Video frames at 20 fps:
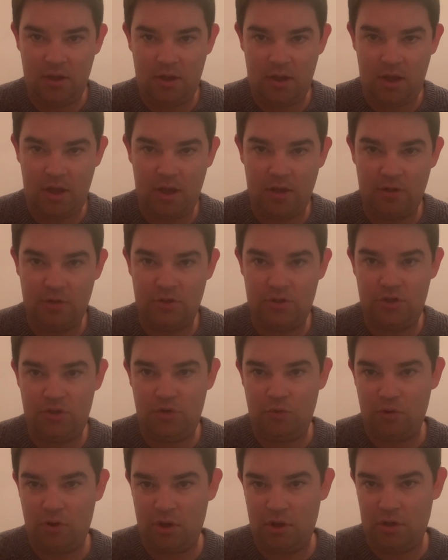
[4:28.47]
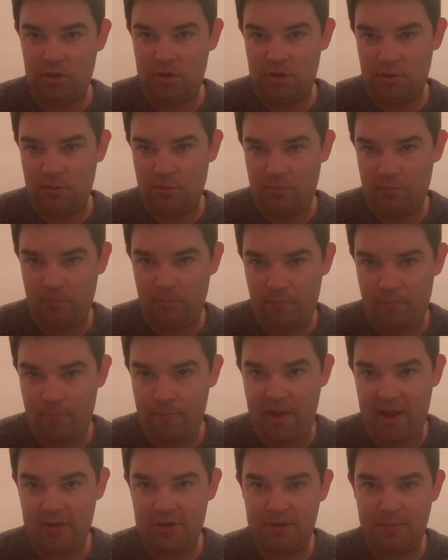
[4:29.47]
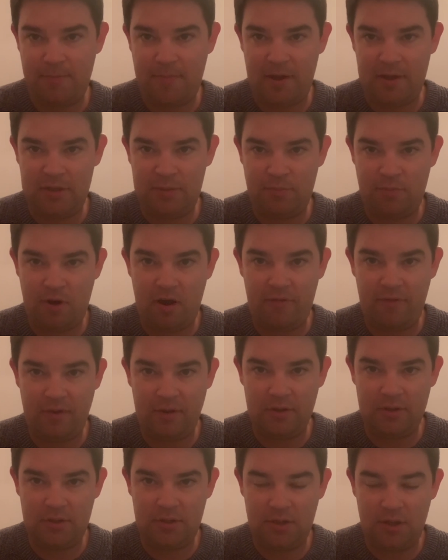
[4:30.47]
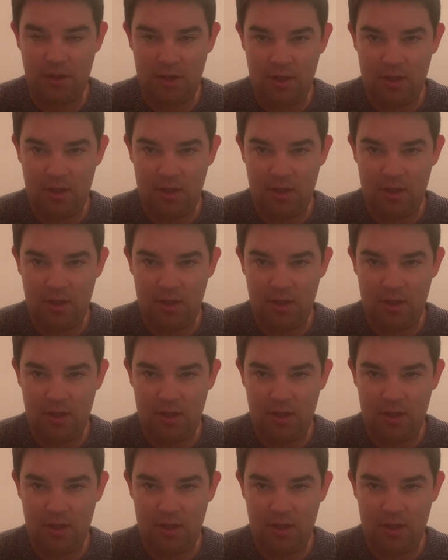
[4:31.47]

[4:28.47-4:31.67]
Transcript: and you could maximize profits